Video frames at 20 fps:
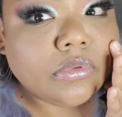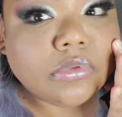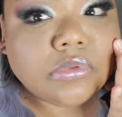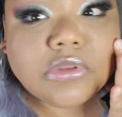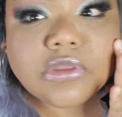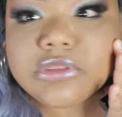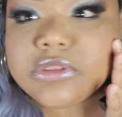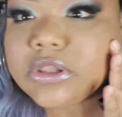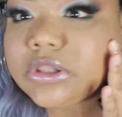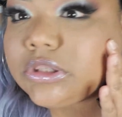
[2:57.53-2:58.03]

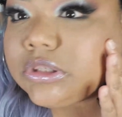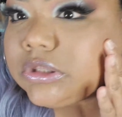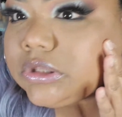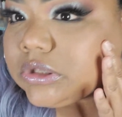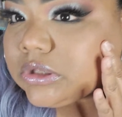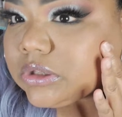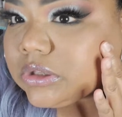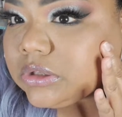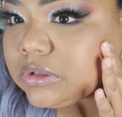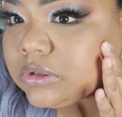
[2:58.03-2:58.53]
Does it
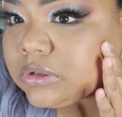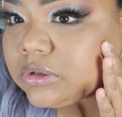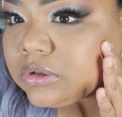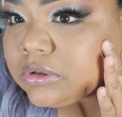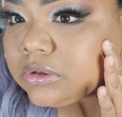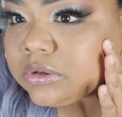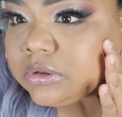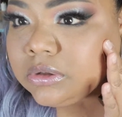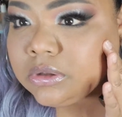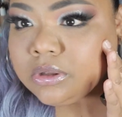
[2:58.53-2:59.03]
look
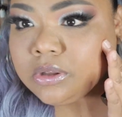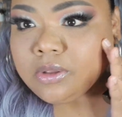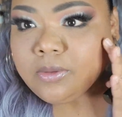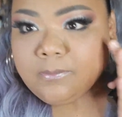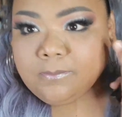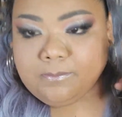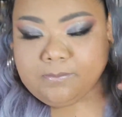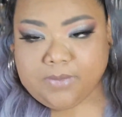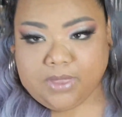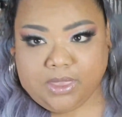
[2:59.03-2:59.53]

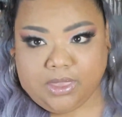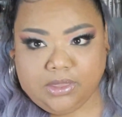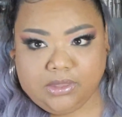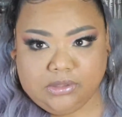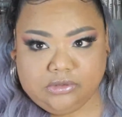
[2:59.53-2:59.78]
matte?